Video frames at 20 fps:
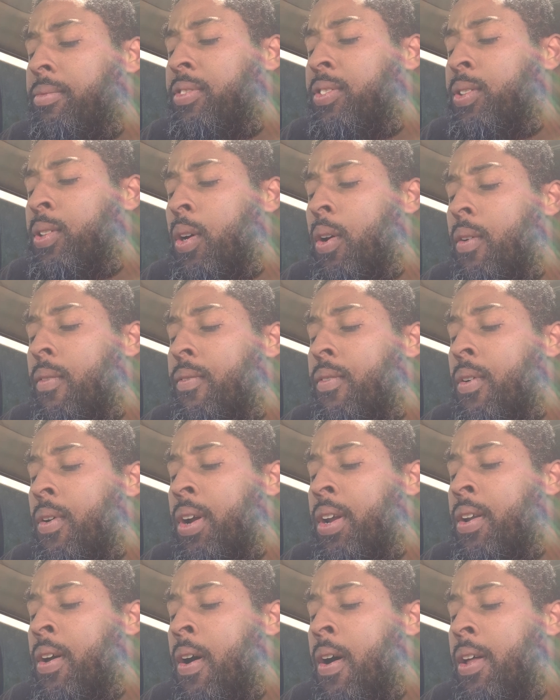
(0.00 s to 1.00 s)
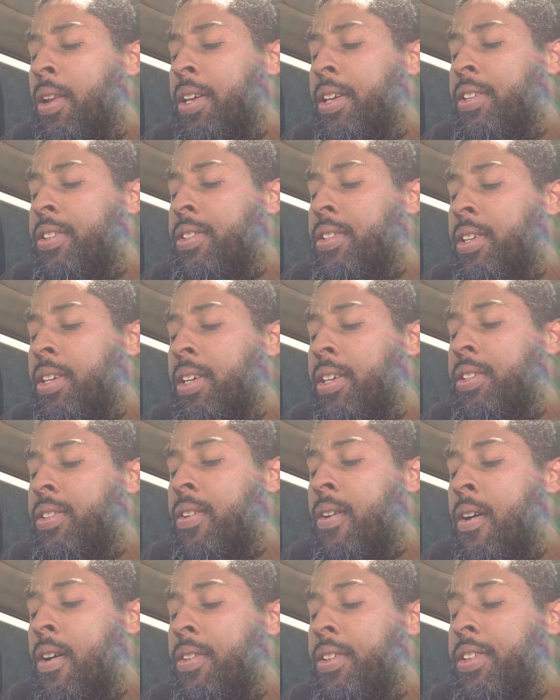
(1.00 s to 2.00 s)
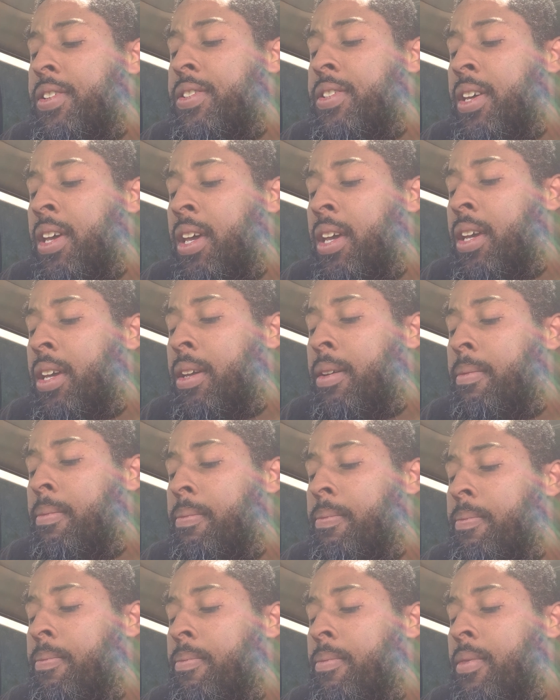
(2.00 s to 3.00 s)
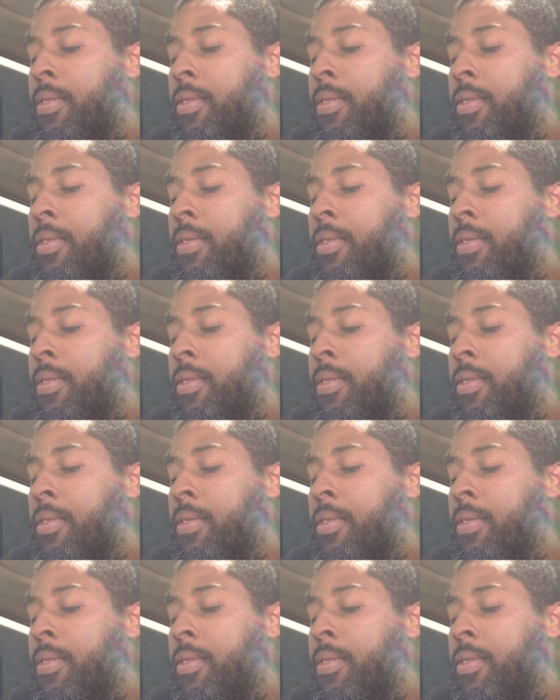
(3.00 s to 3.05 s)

So for in all these things are the same,